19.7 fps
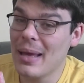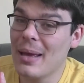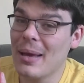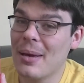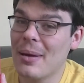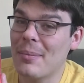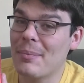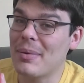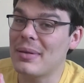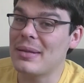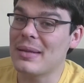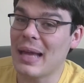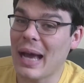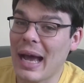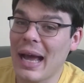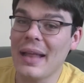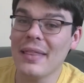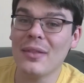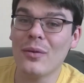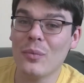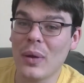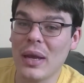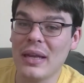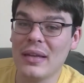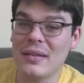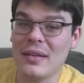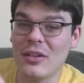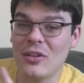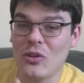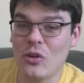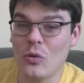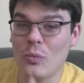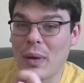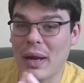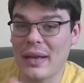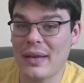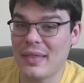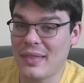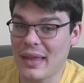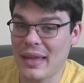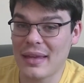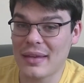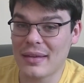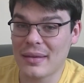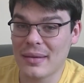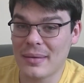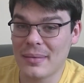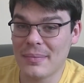But not in the ways that you might think.